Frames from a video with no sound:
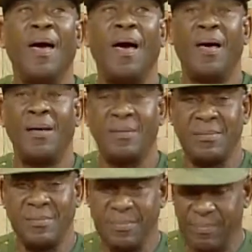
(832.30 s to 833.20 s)
uh,
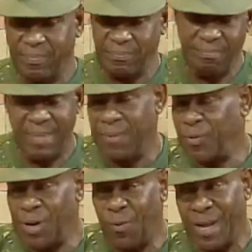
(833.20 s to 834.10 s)
maybe
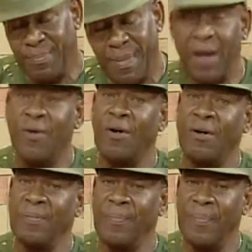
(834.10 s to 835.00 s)
with a white
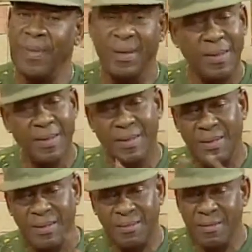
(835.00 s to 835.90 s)
background,
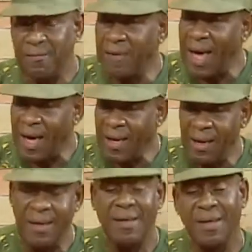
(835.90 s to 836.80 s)
the flag,
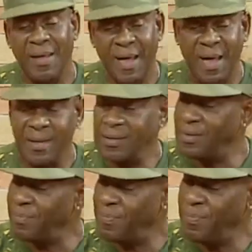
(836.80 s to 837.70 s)

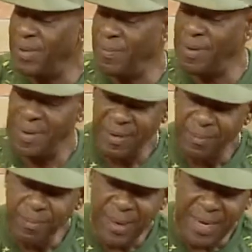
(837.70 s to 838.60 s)
and maybe
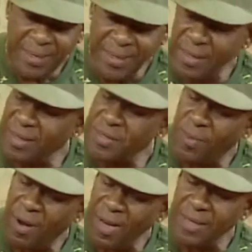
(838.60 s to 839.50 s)
painting in
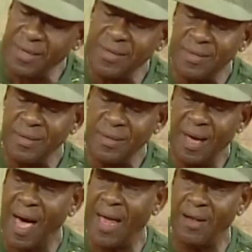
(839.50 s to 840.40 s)
small letters,
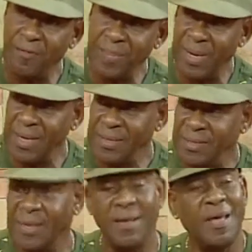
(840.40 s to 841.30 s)
I love
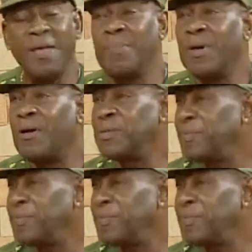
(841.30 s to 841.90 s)
Belize, mm -hmm. it becomes